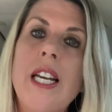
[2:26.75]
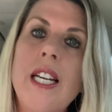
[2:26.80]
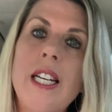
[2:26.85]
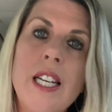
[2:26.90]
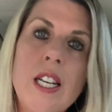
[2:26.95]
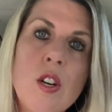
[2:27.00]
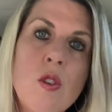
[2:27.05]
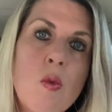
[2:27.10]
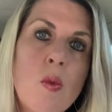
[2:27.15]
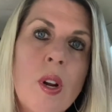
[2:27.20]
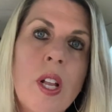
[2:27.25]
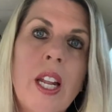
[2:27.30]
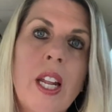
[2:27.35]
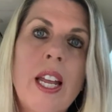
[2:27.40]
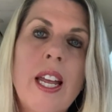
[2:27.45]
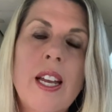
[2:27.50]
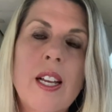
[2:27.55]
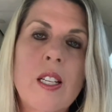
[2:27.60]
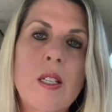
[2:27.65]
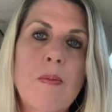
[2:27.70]
He didn't really
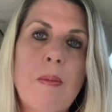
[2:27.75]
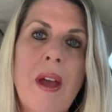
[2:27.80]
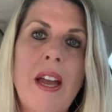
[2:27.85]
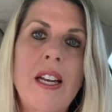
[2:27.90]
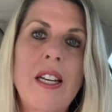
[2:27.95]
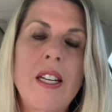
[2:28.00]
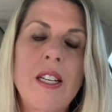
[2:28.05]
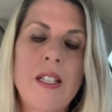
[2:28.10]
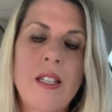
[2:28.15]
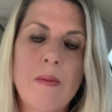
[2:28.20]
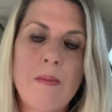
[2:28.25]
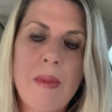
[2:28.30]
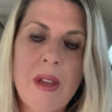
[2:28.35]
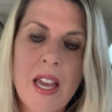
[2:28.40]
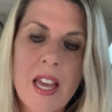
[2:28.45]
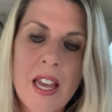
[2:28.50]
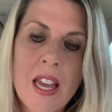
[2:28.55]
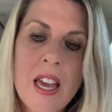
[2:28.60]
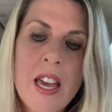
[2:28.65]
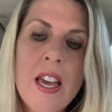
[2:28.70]
expect it to
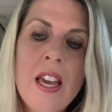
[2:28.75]
be.